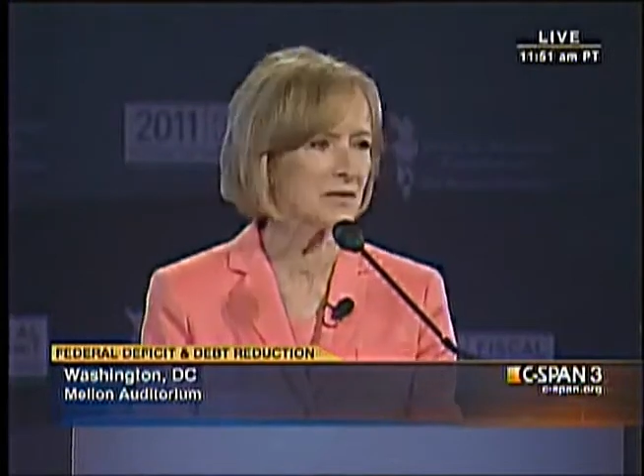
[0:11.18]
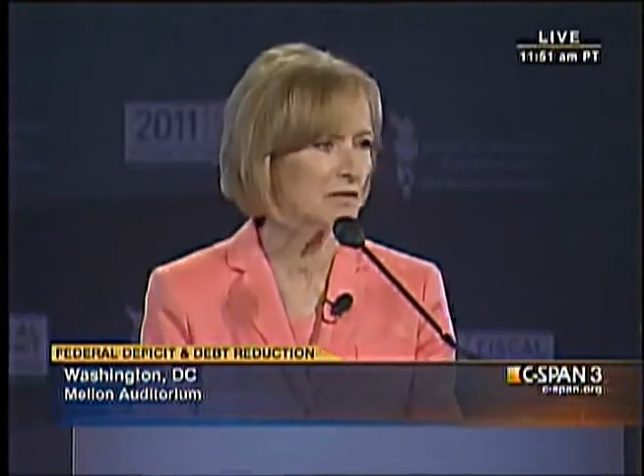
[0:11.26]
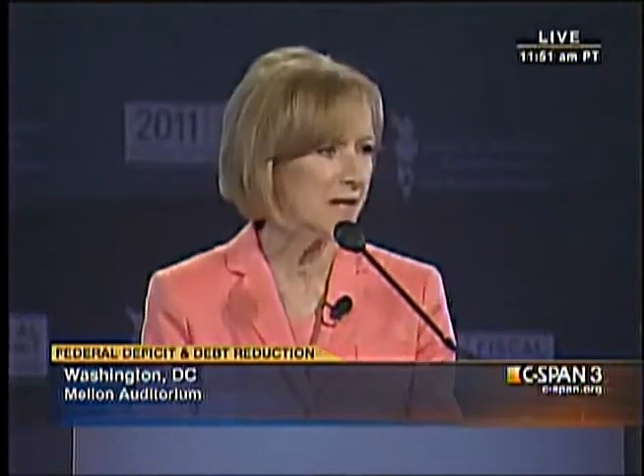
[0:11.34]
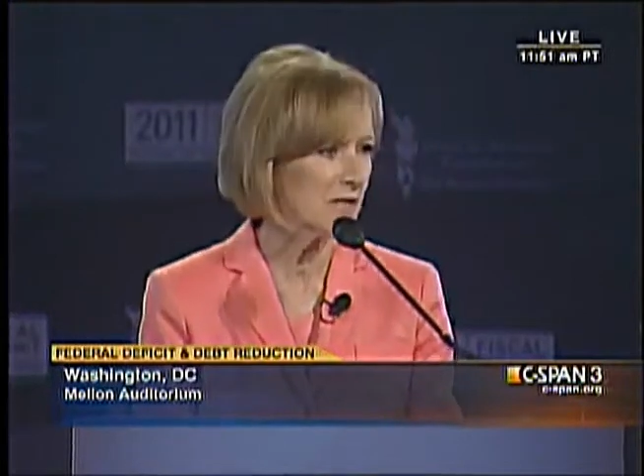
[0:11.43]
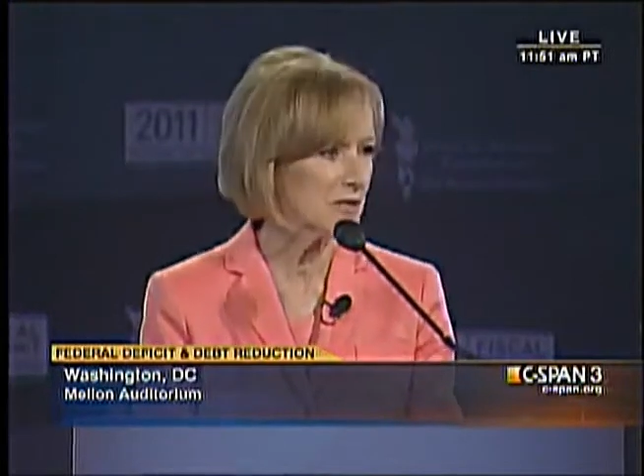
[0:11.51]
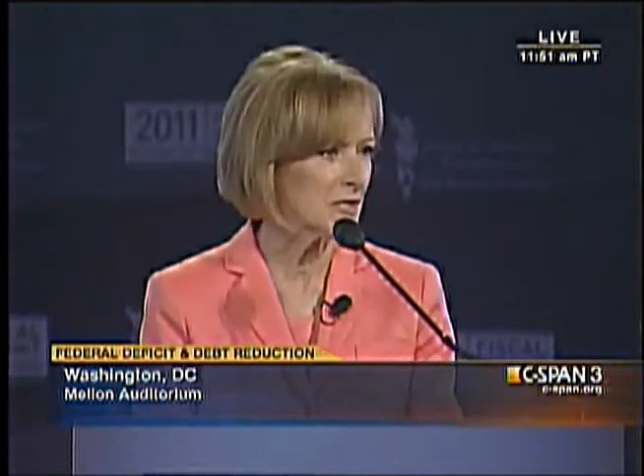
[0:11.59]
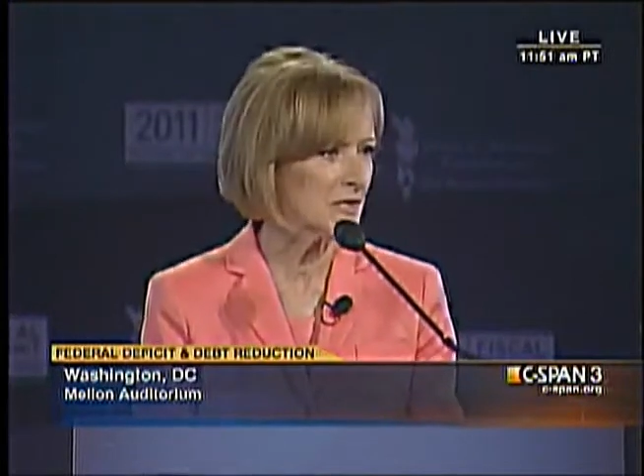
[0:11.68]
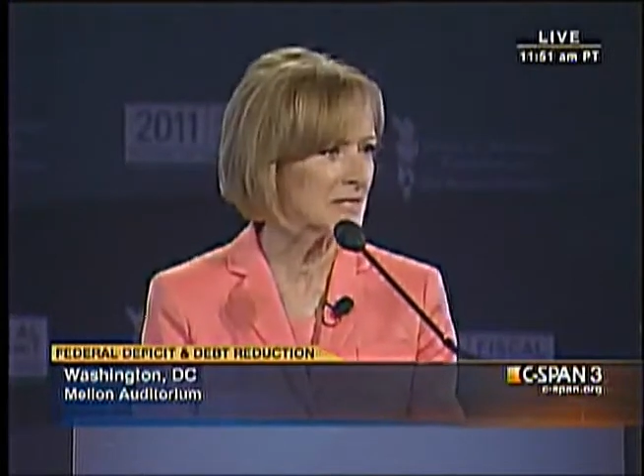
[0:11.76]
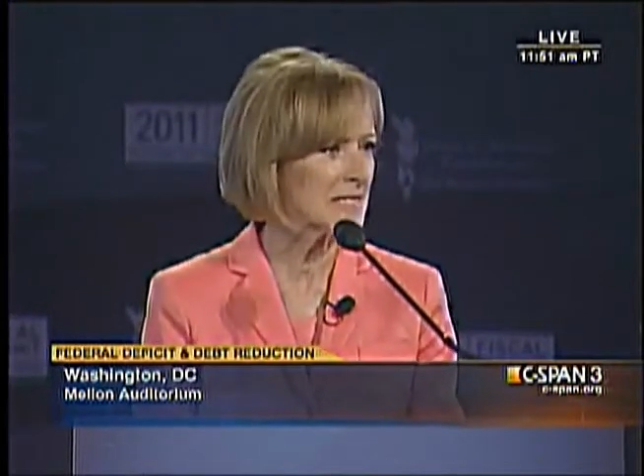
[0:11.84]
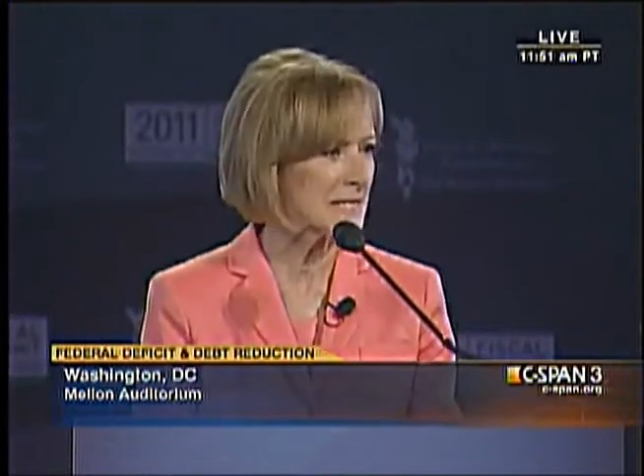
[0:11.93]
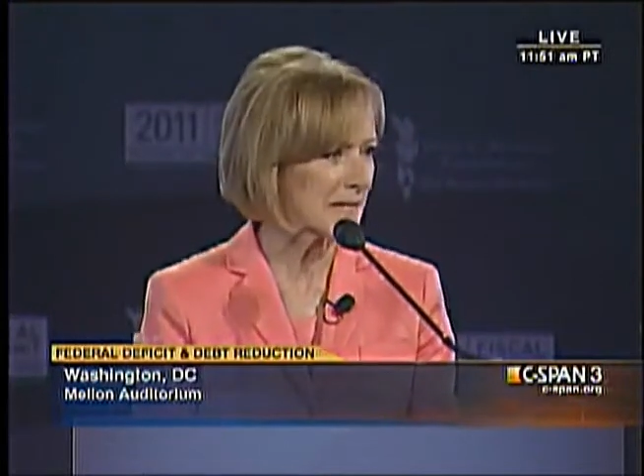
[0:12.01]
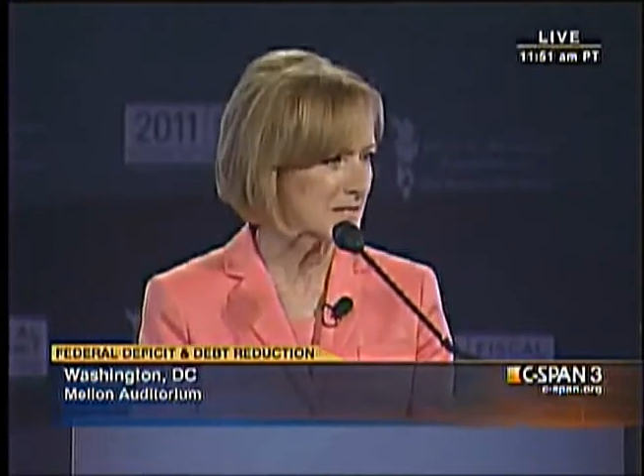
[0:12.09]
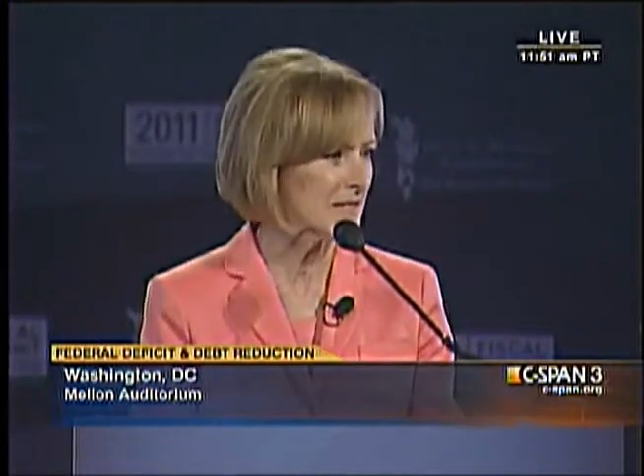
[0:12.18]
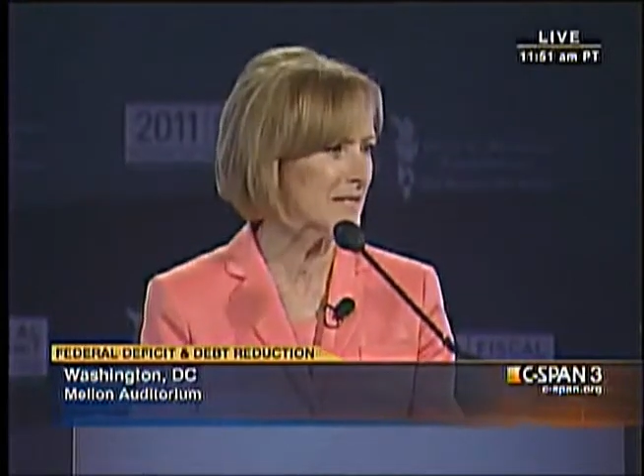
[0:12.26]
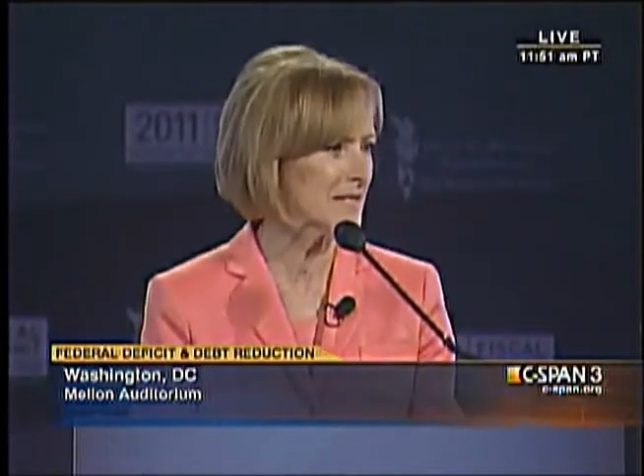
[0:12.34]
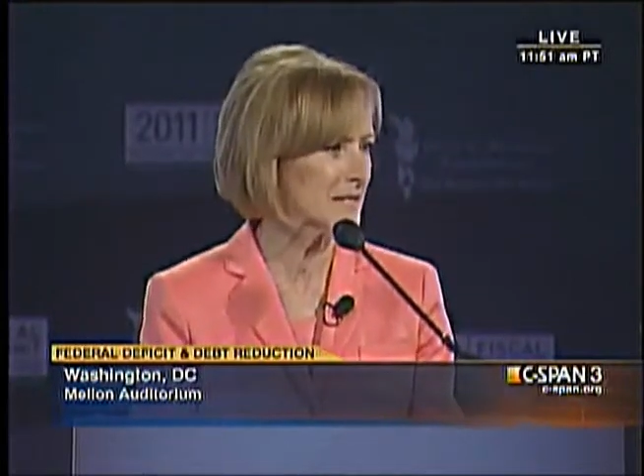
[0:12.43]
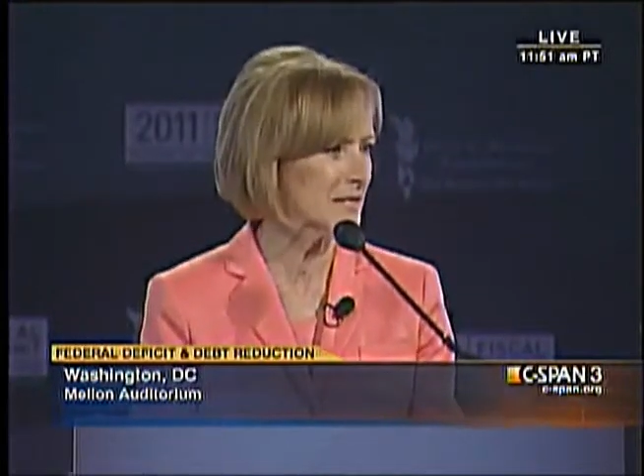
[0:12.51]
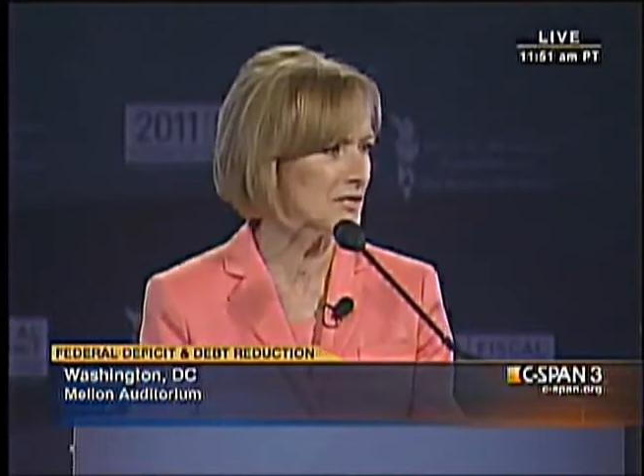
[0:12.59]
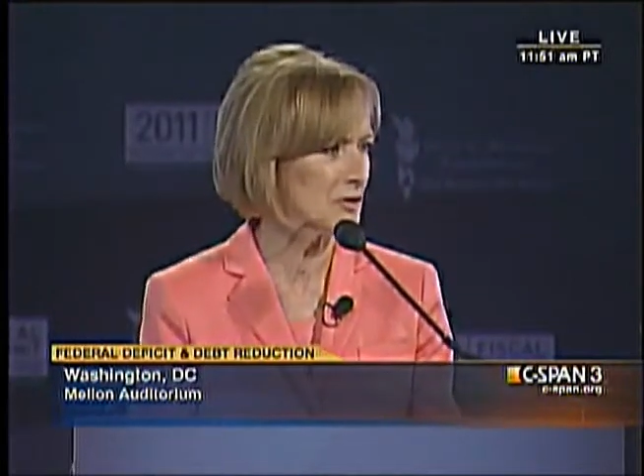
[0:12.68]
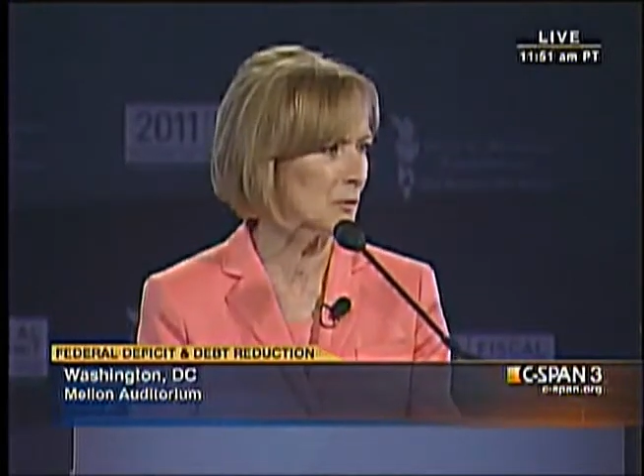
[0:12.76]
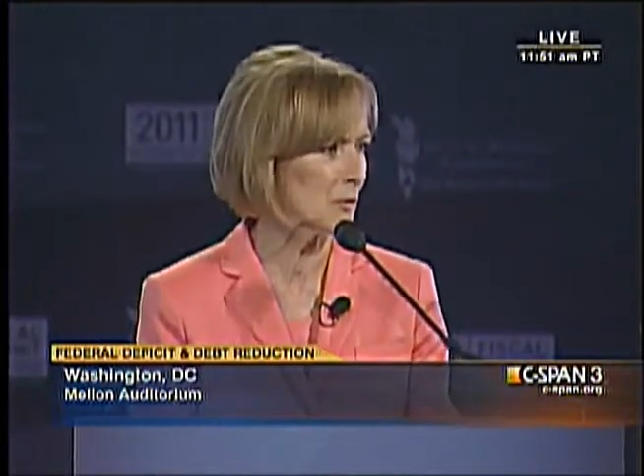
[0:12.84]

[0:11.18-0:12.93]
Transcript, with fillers: attention, the sexiest issue